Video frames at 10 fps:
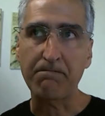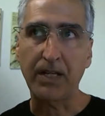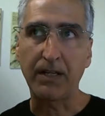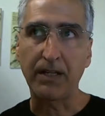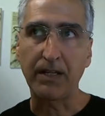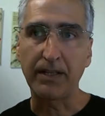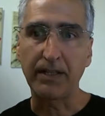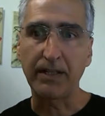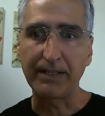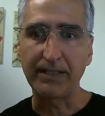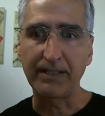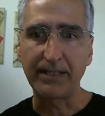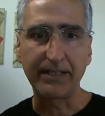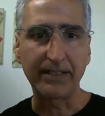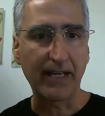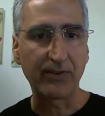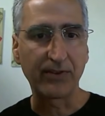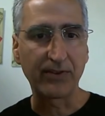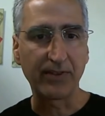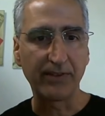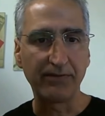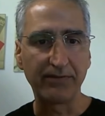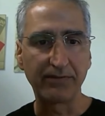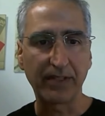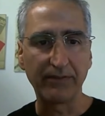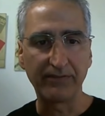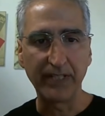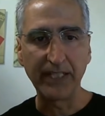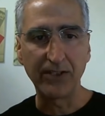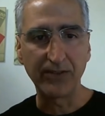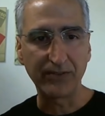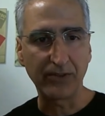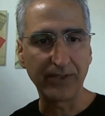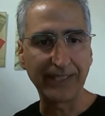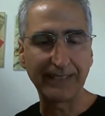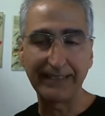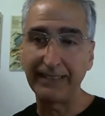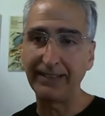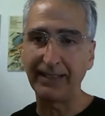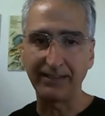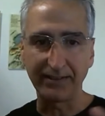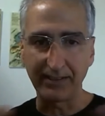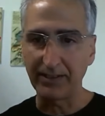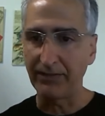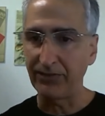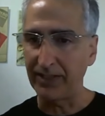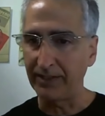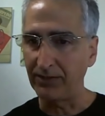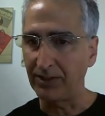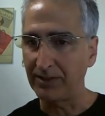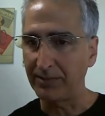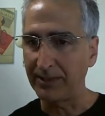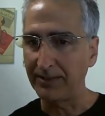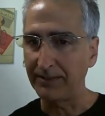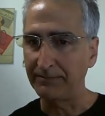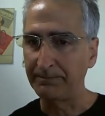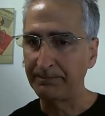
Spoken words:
I think about 6 hours of video going into detail on the stuff that I talked about here